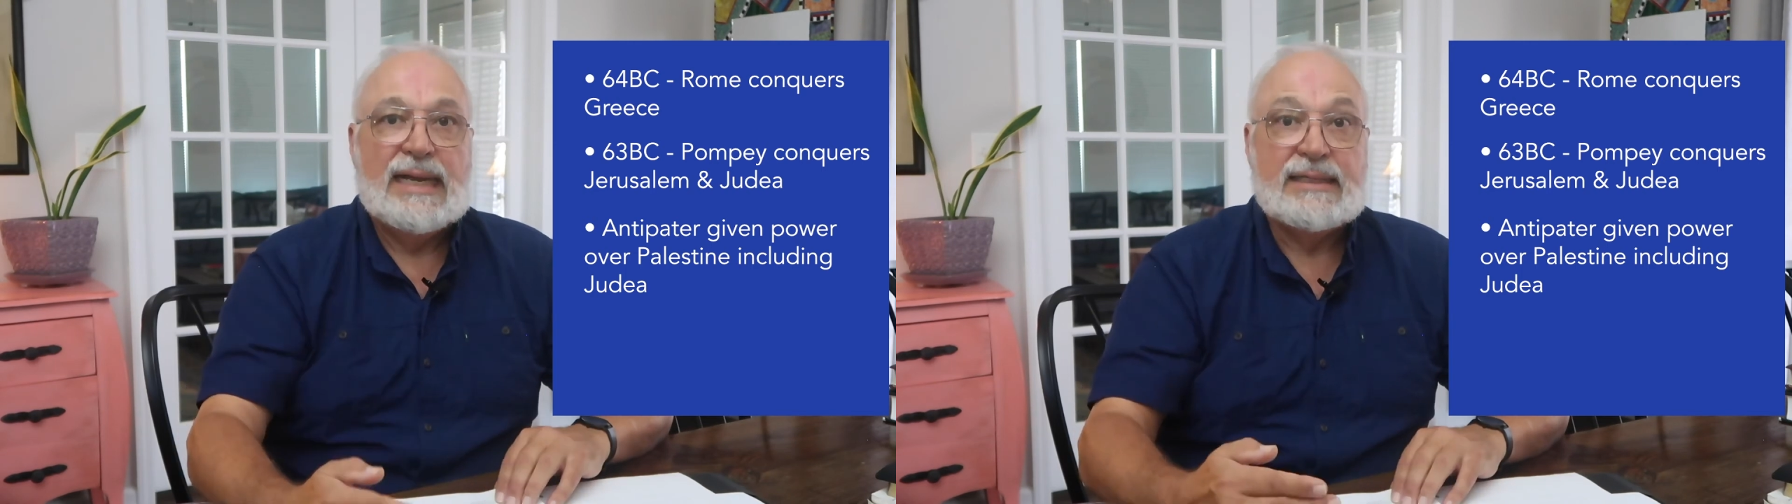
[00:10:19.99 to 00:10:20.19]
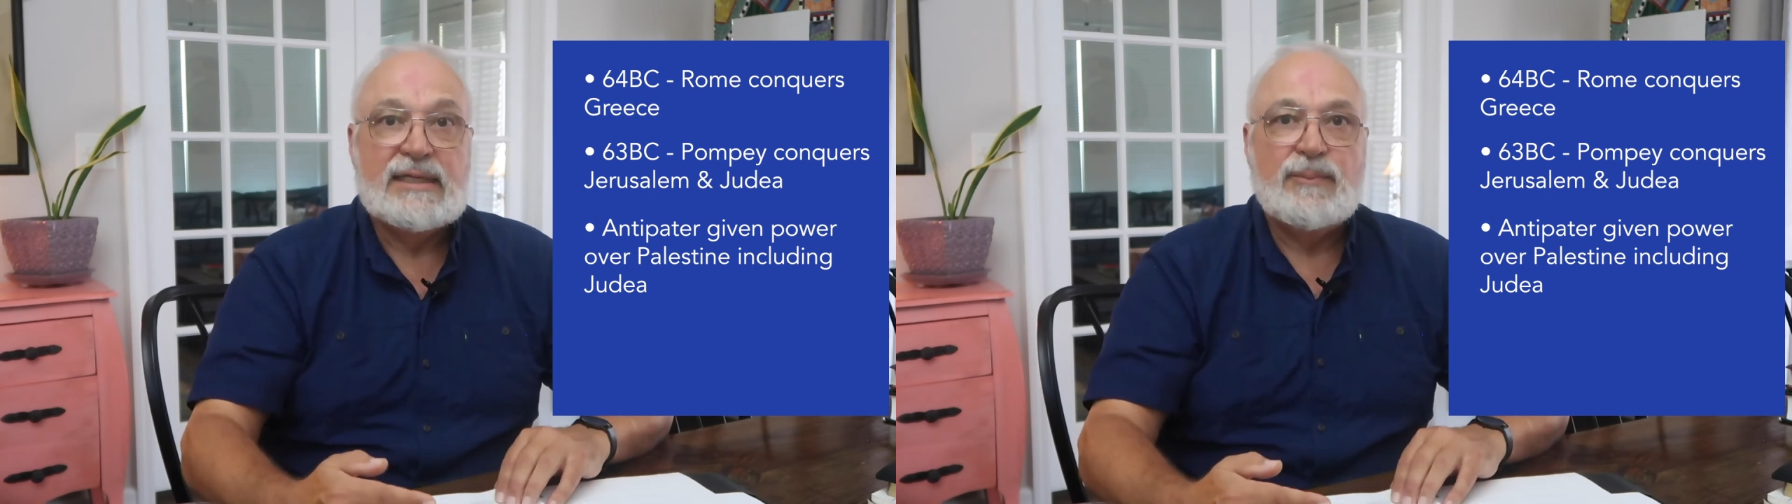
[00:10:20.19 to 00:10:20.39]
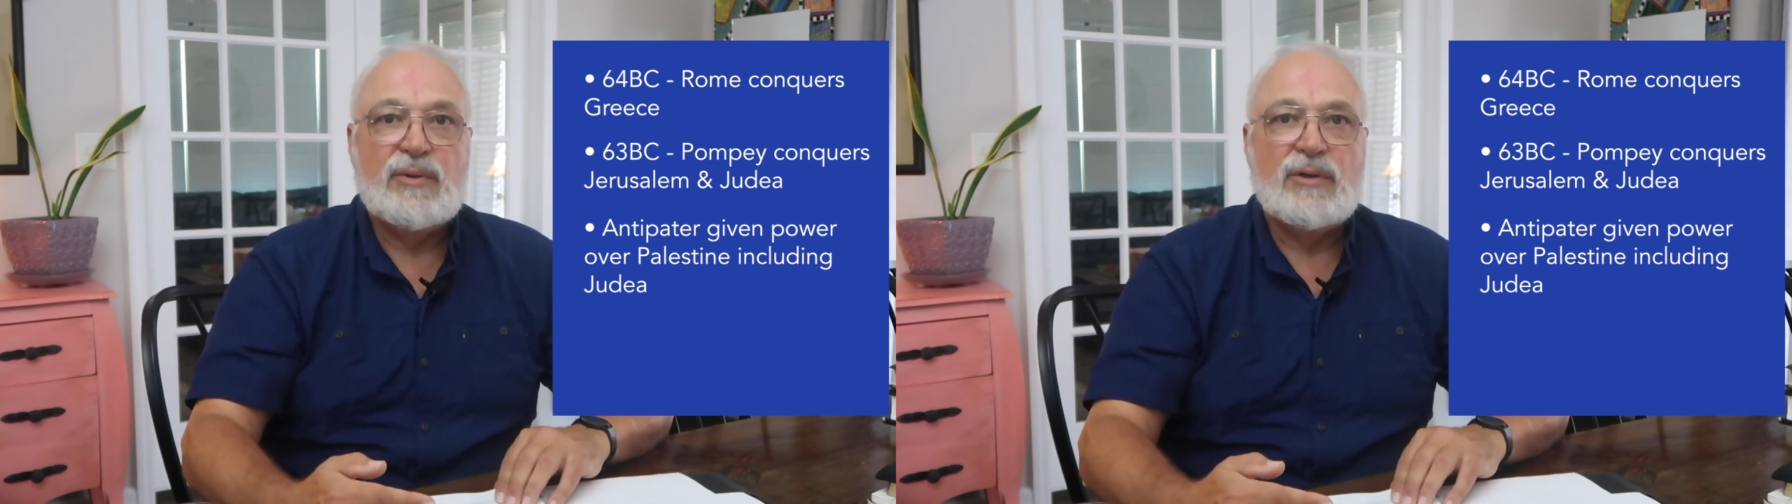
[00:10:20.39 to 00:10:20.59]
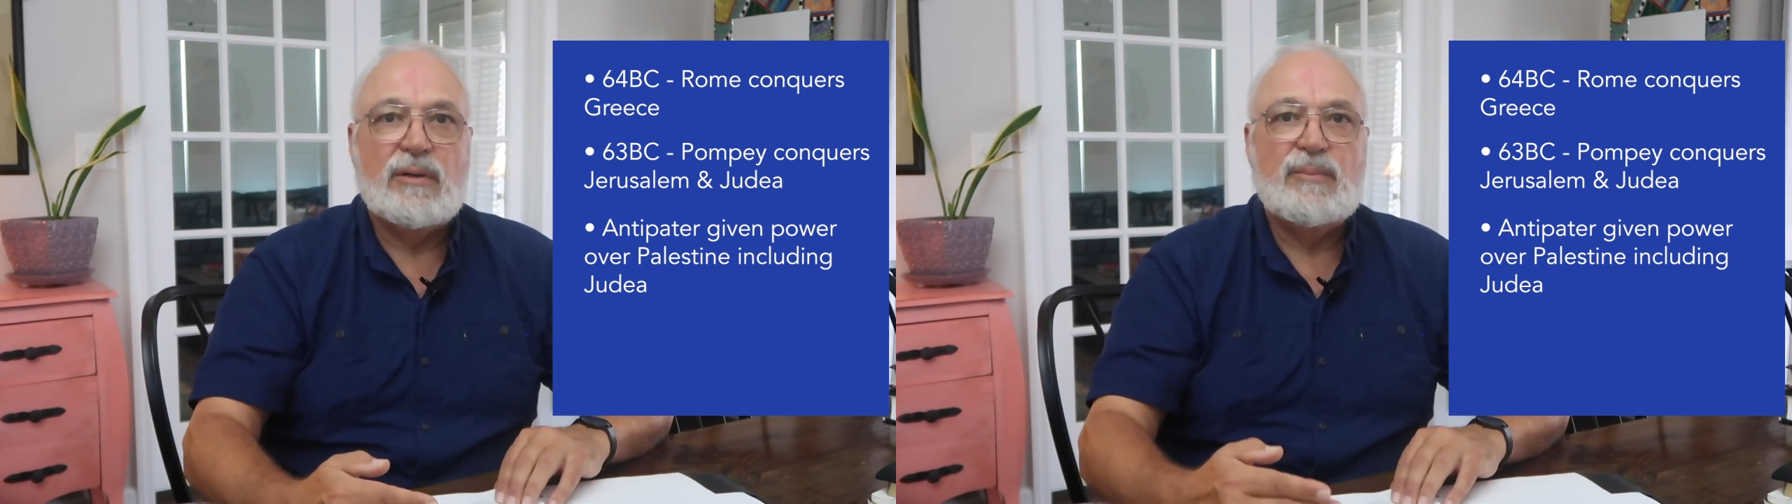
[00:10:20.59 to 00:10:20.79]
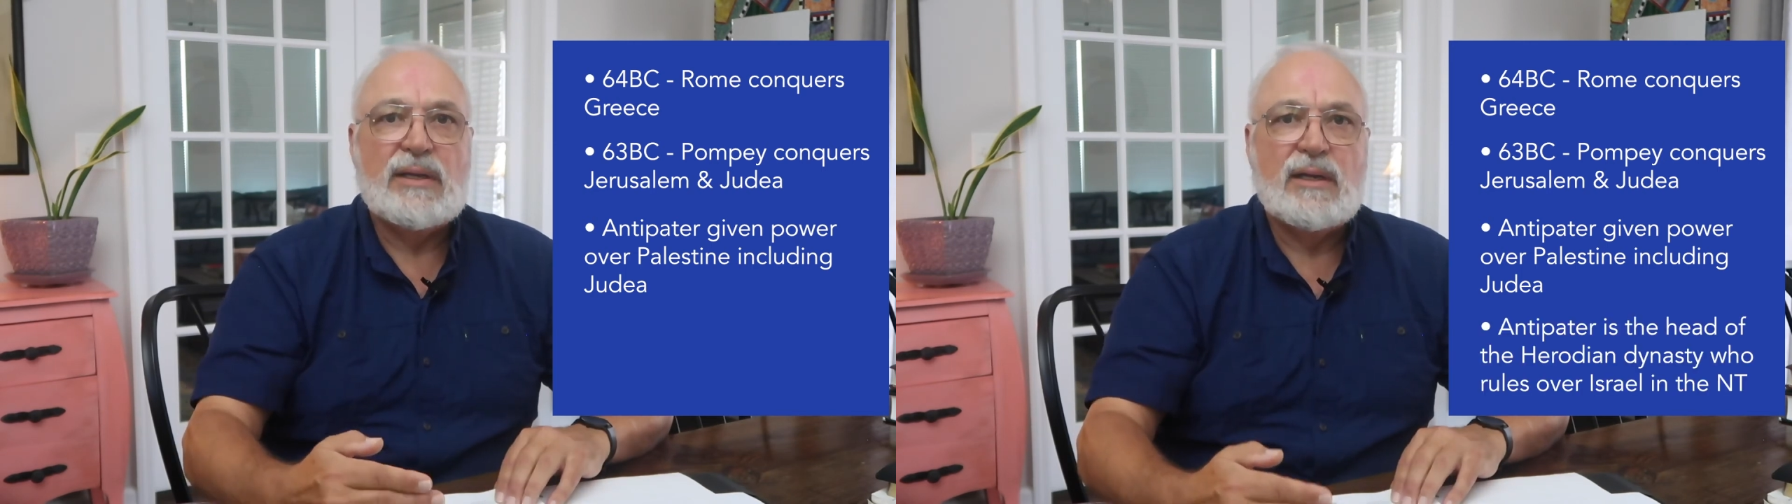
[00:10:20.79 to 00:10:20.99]

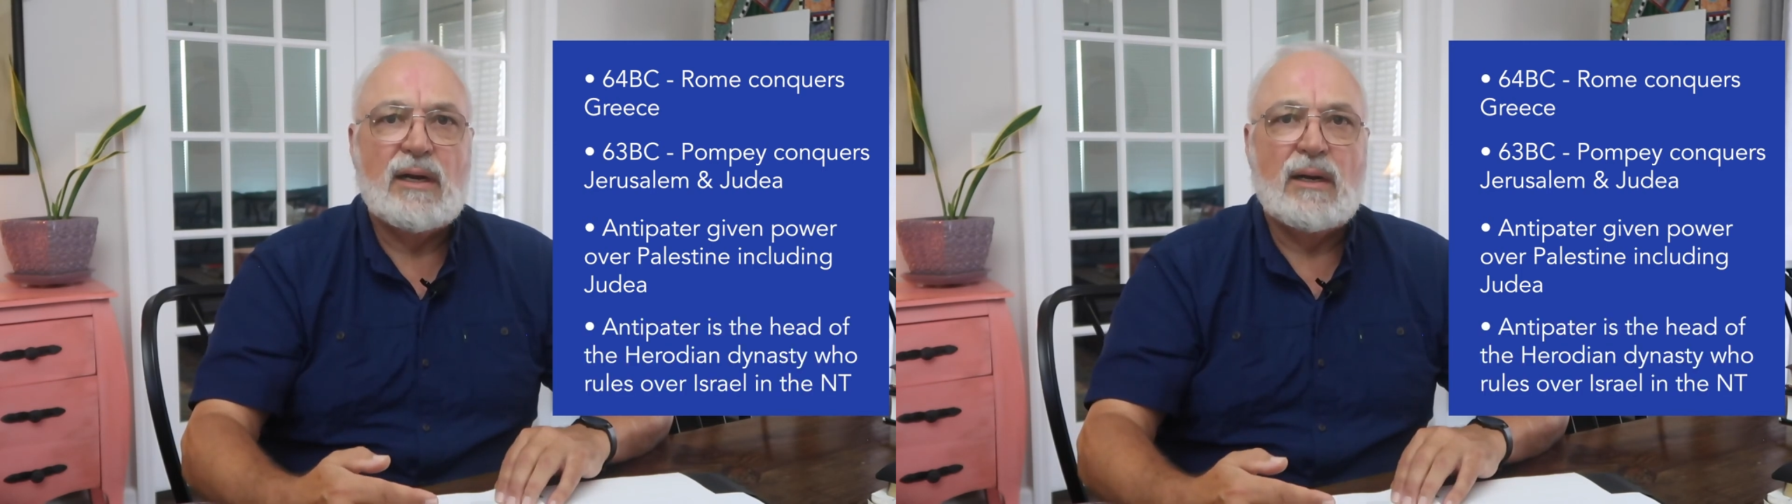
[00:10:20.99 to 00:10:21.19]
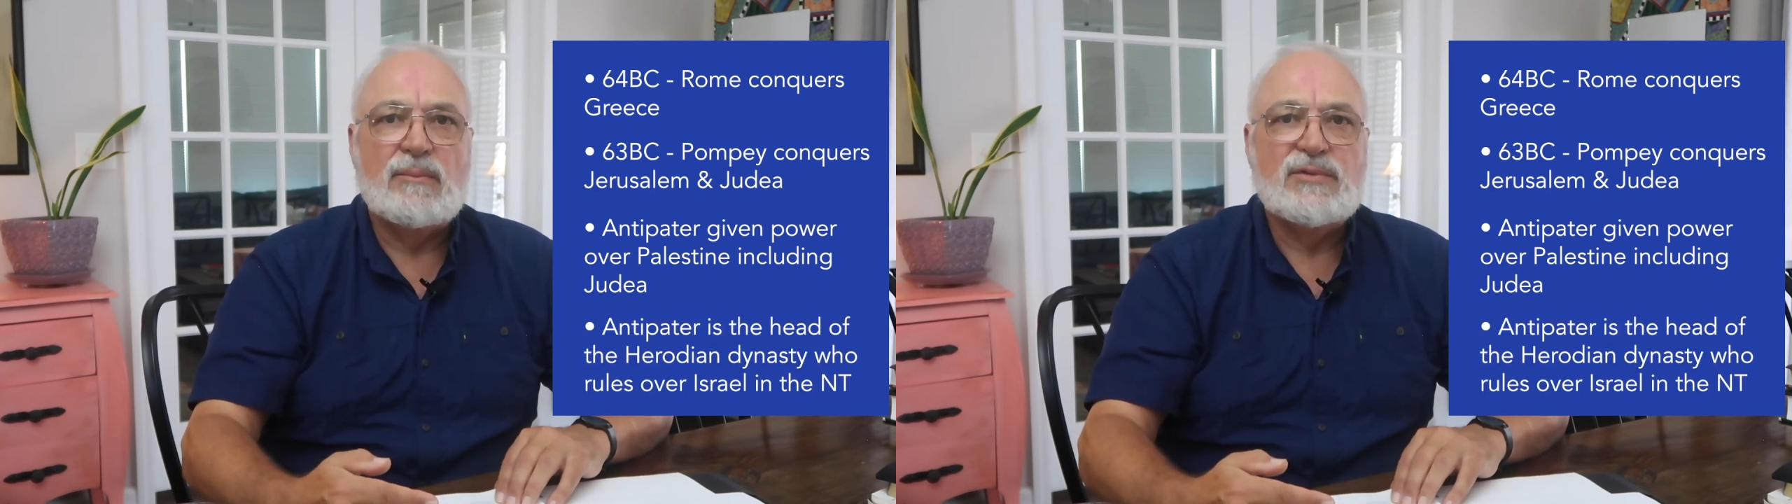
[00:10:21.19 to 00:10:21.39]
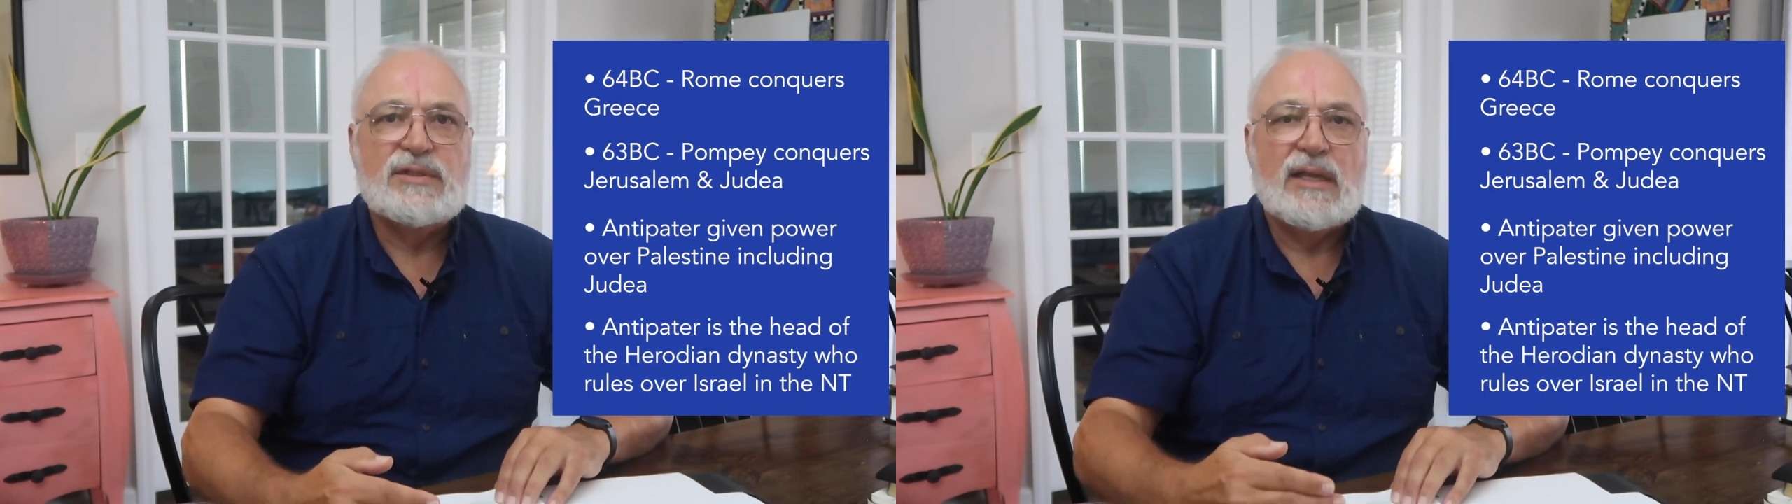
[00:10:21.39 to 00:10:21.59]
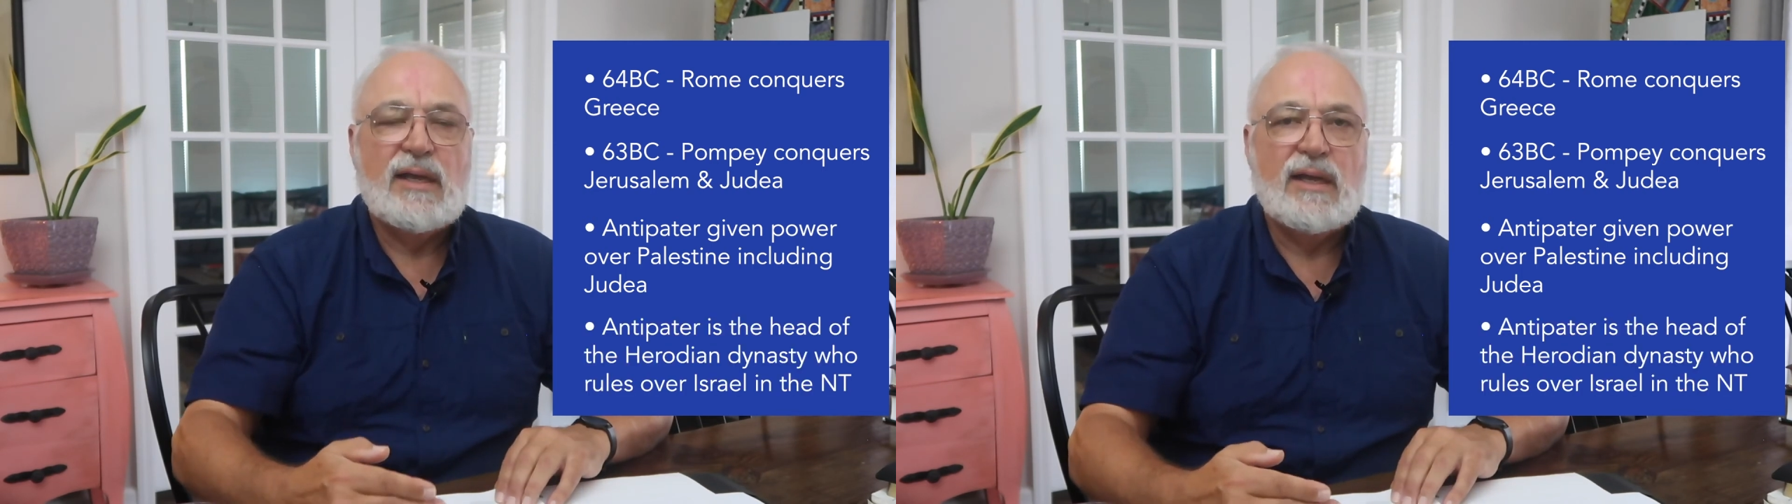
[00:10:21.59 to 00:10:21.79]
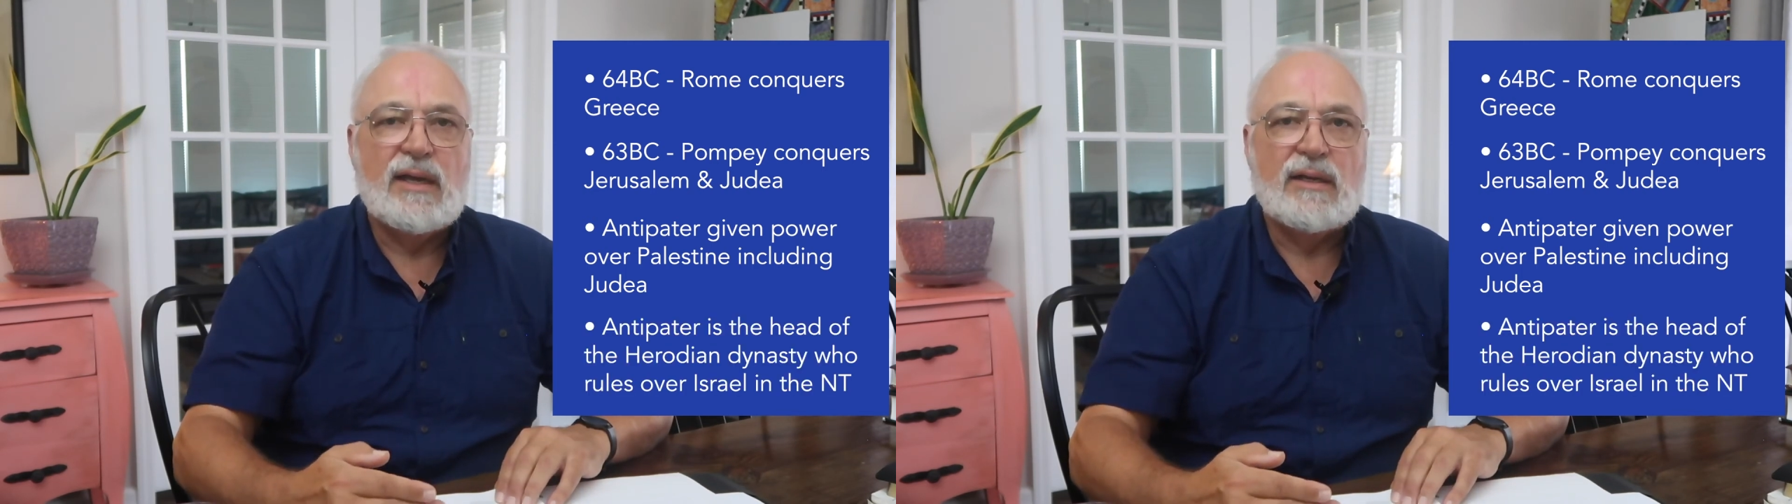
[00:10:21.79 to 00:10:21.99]
Antipater becomes the
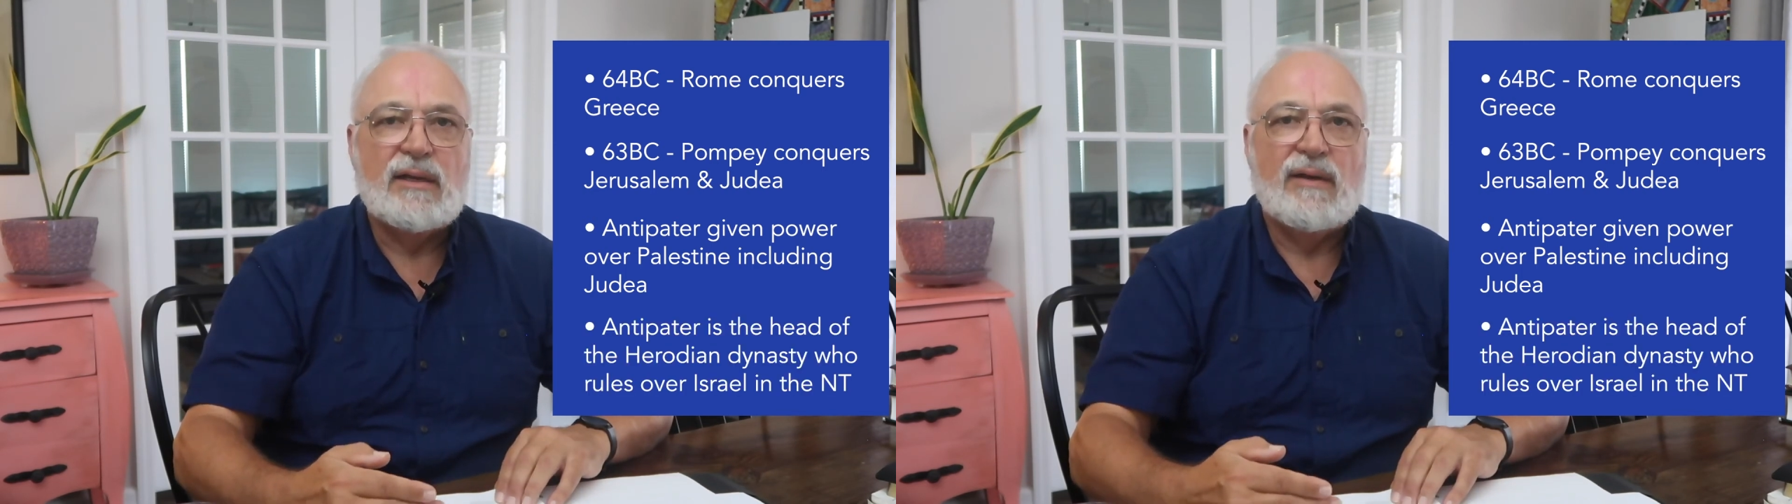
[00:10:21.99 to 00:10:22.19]
head